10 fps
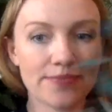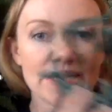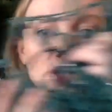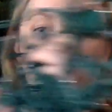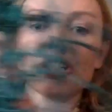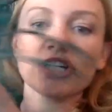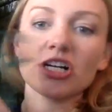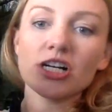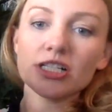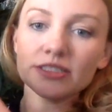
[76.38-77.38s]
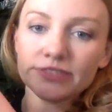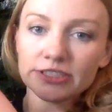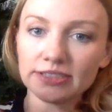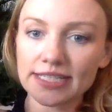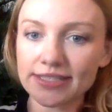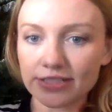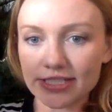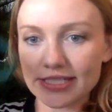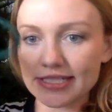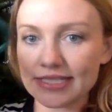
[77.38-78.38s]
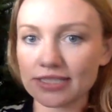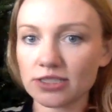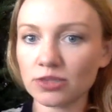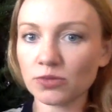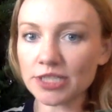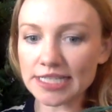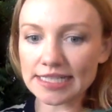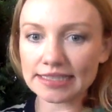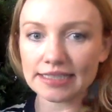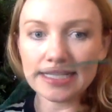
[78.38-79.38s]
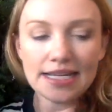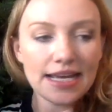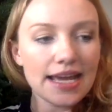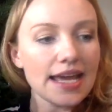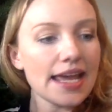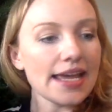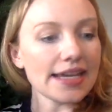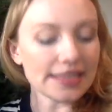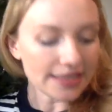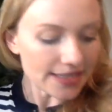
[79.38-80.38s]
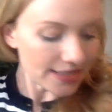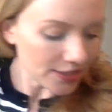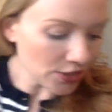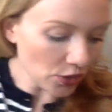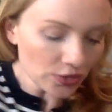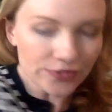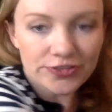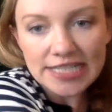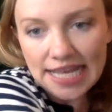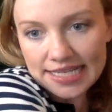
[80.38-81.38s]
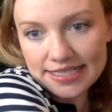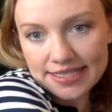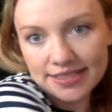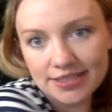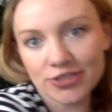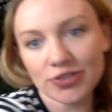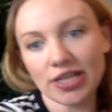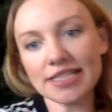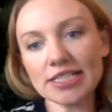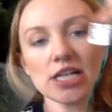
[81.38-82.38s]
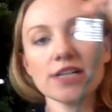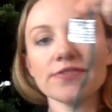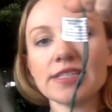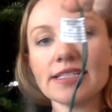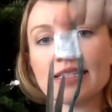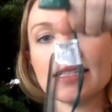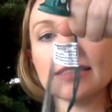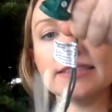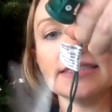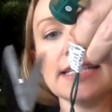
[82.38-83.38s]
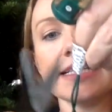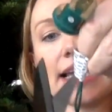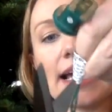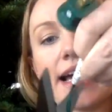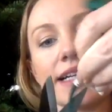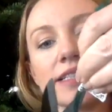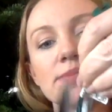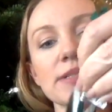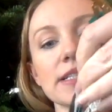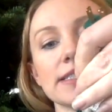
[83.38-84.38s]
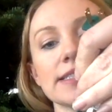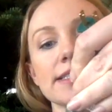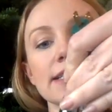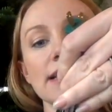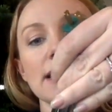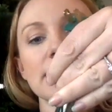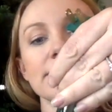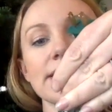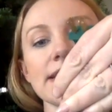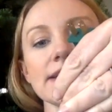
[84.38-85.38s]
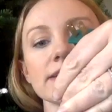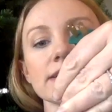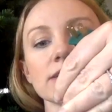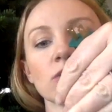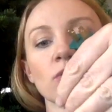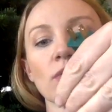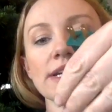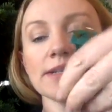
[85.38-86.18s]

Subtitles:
Make sure all of your lights are still working. And don't forget to cut off these ugly tags because they are quite